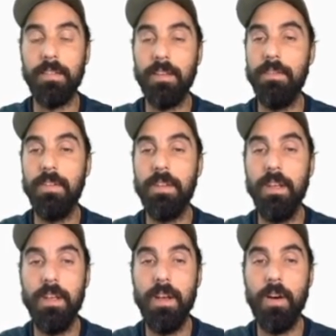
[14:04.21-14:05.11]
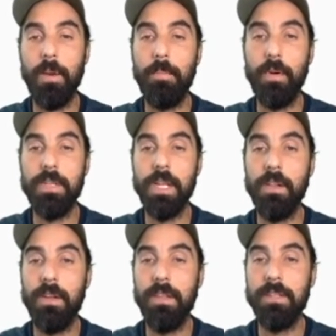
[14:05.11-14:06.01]
even on a project
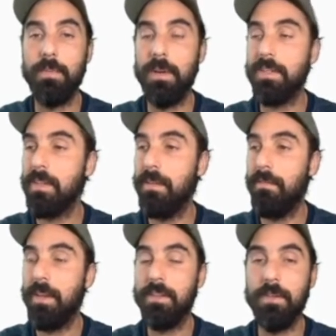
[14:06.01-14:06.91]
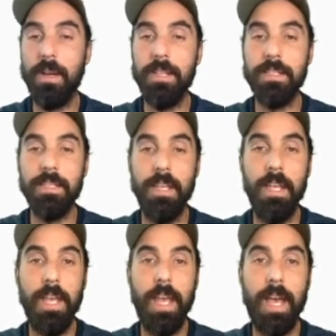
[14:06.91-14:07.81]
like this once it eventuates.
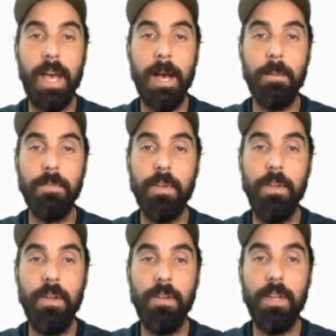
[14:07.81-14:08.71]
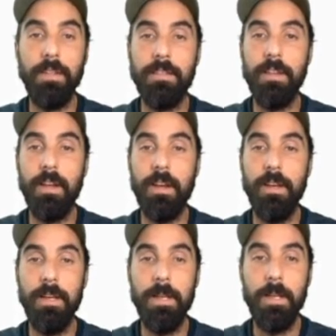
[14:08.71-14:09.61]
So, consider
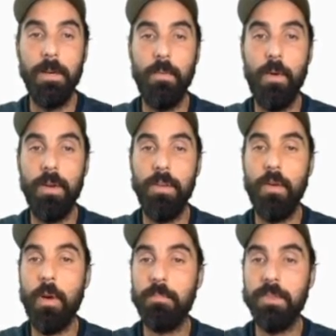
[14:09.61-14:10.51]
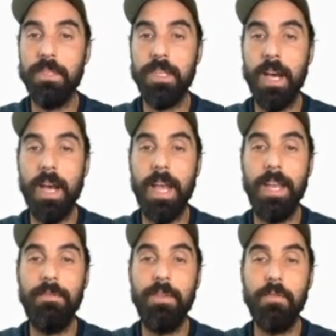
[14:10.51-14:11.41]
what your options are, and
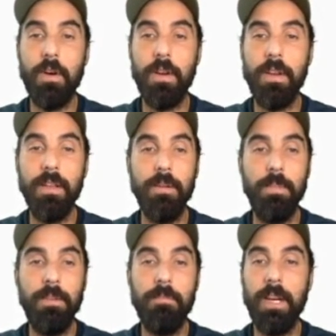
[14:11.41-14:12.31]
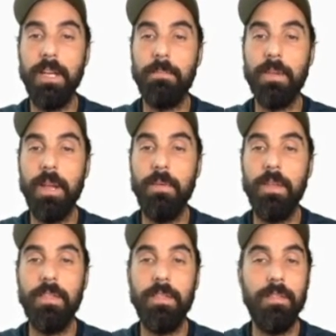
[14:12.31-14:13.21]
if you've got a little bit of money to play
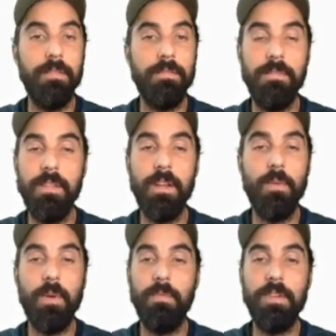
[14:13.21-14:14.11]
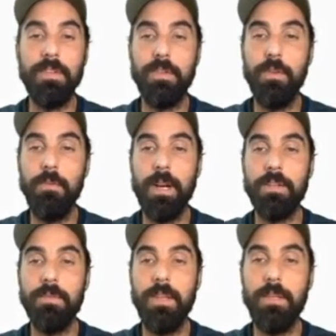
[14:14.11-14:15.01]
with, don't want to risk too
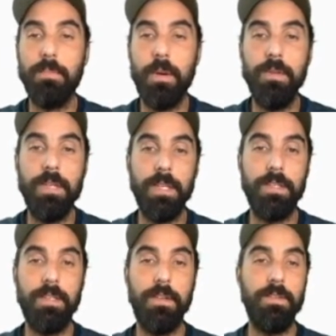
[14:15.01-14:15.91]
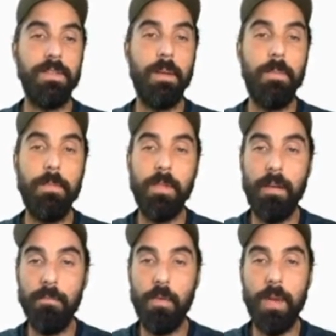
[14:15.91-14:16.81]
much with these projects. Some people
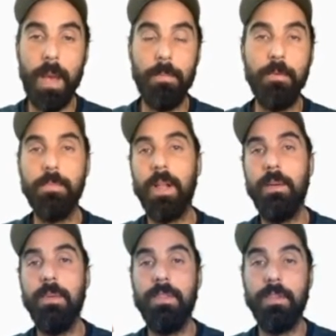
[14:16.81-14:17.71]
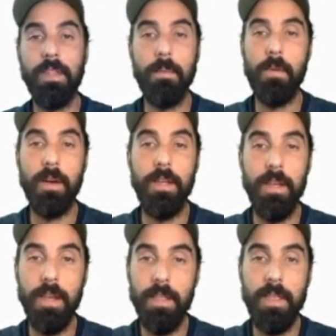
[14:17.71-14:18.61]
have more capital to play with, so they might,
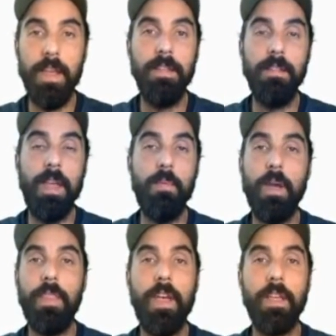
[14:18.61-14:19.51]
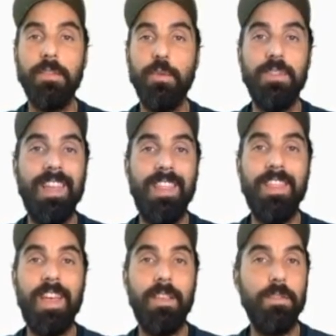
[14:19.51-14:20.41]
their 1,000 or
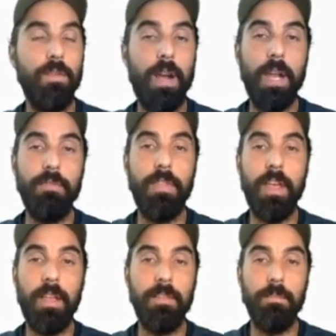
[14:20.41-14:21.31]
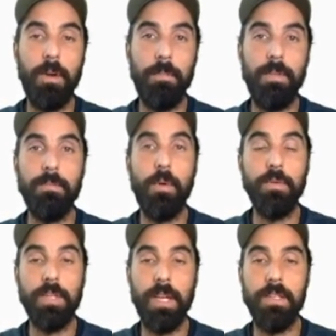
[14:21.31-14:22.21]
10,000 or 100,000 might be small
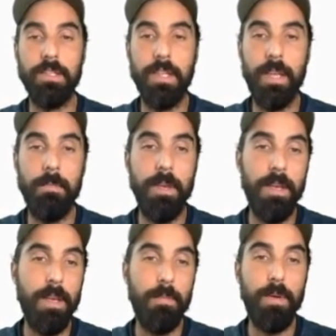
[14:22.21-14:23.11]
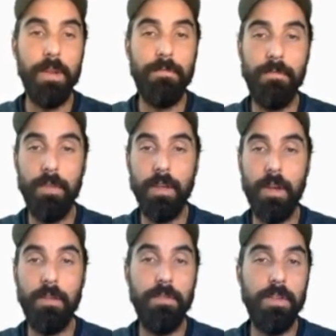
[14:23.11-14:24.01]
change to them. But if
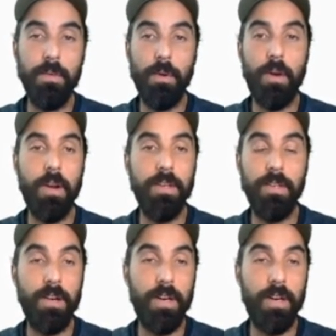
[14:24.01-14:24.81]
you do what I did,